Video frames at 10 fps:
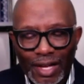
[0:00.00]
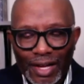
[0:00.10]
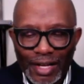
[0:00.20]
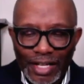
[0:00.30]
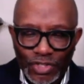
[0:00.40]

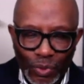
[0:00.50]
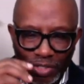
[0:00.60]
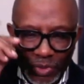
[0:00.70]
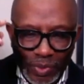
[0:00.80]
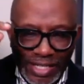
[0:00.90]
Uh, it's
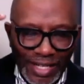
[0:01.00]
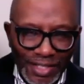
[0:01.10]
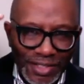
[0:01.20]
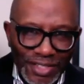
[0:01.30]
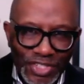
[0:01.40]
going to
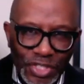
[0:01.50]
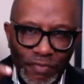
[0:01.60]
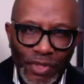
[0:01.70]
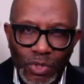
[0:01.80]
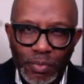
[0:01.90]
again
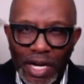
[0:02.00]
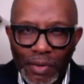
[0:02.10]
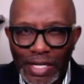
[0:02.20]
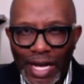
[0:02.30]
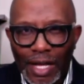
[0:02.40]
shift those
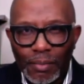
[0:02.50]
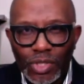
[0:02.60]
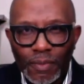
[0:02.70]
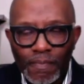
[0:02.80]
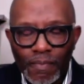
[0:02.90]
paradigms.